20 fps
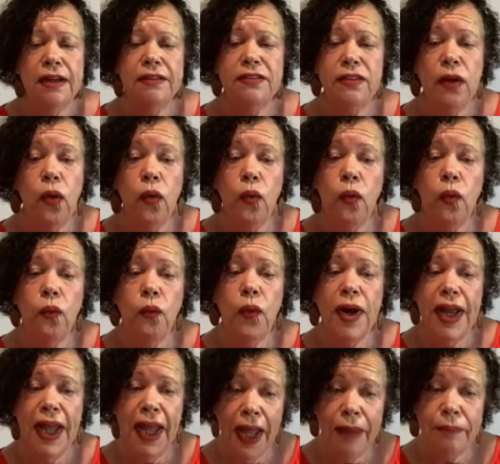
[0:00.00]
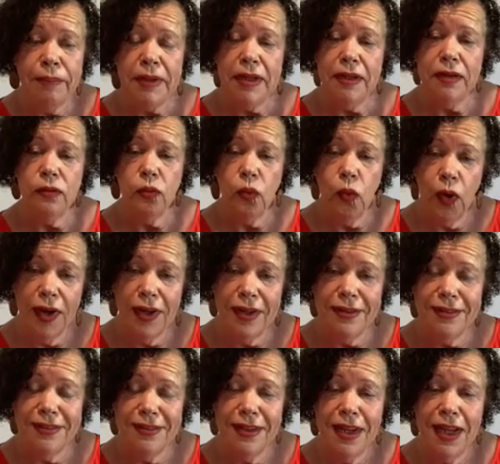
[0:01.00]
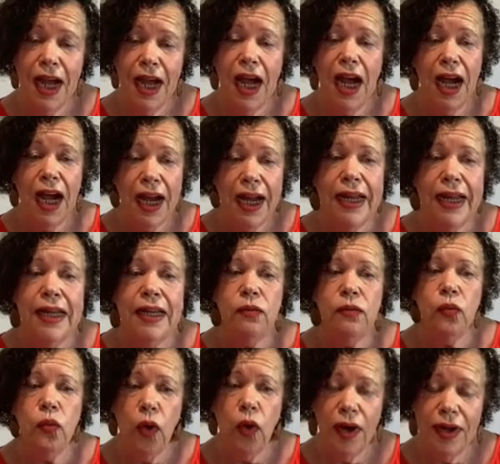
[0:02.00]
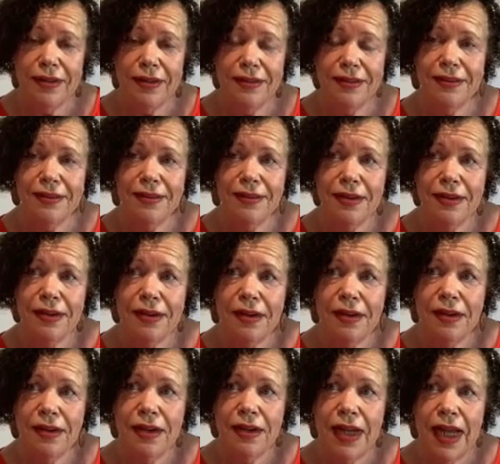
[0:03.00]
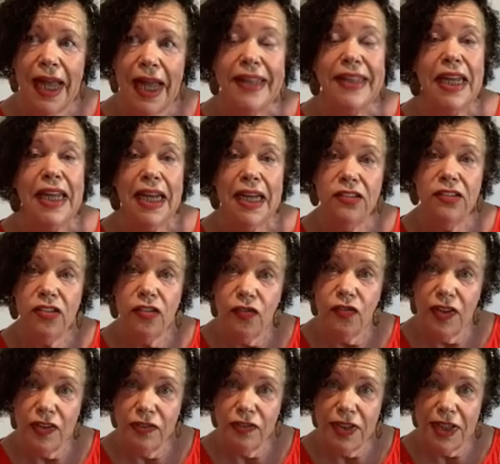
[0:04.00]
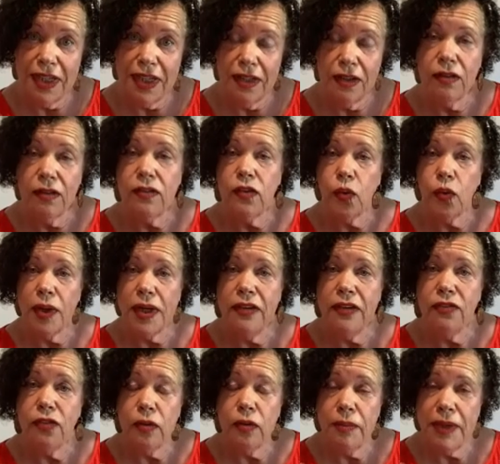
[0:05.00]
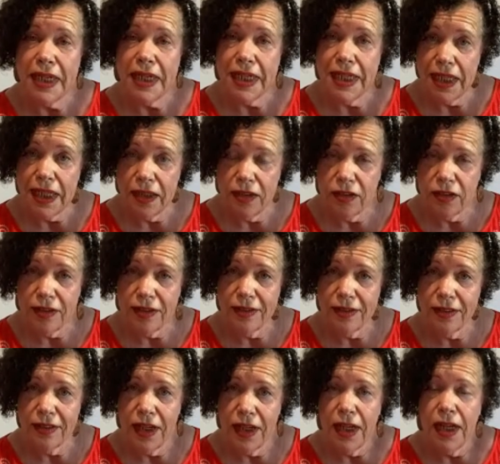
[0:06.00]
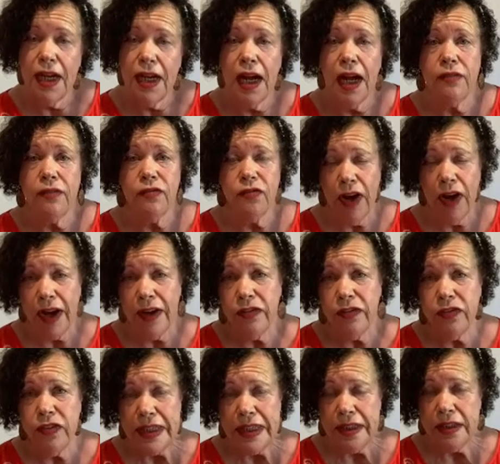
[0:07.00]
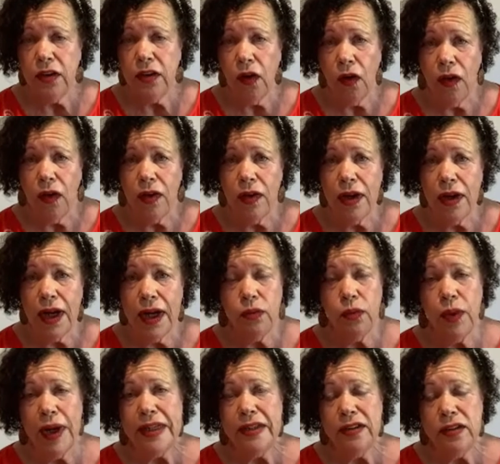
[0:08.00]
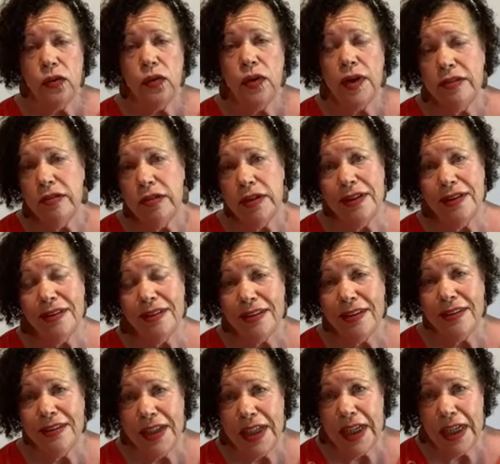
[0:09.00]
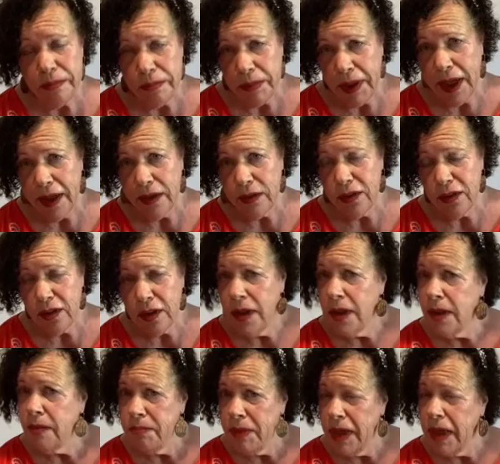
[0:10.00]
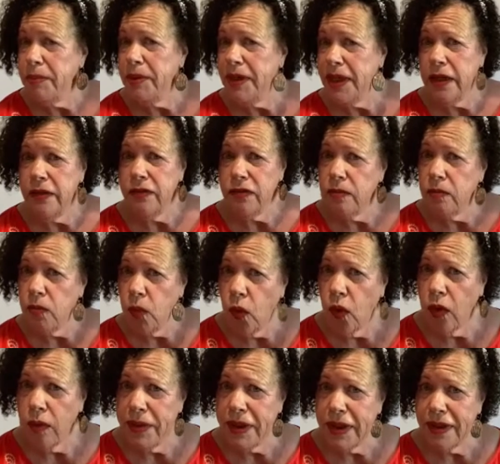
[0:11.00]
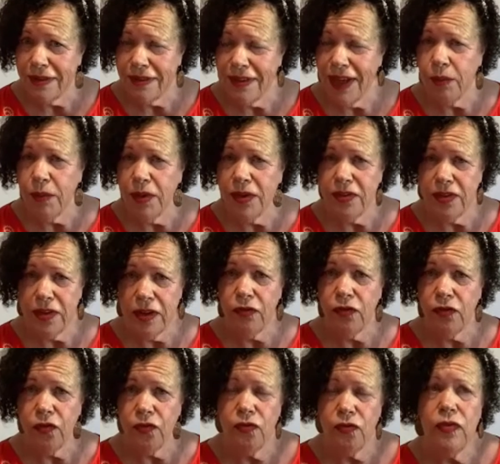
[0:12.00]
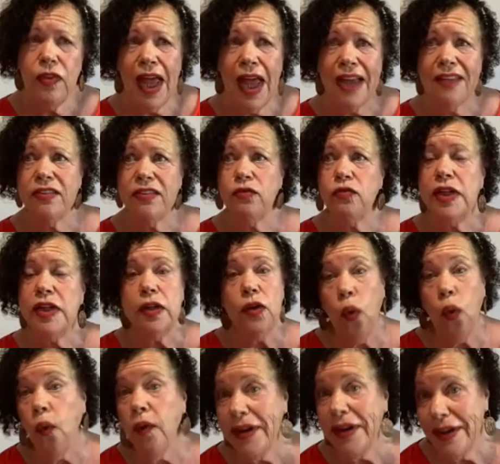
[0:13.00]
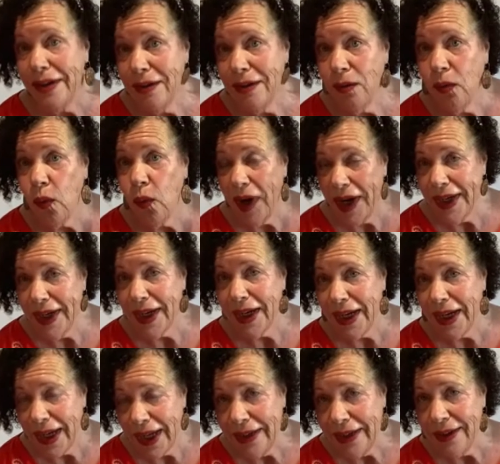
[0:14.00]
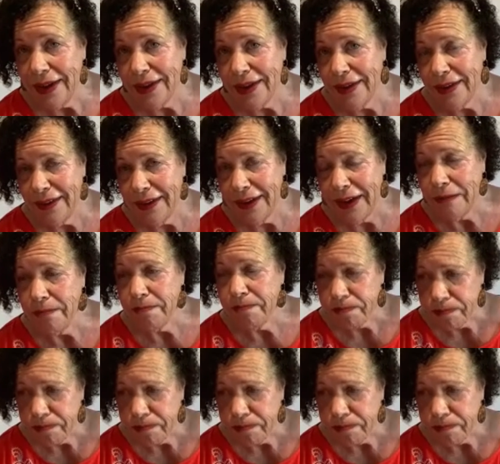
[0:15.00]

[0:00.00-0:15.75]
So what happened was I was at the age of 50 on 24 medications. I'm 5 feet tall. I weighed 268 pounds, maybe even more because that was the last recorded weight I had at the time.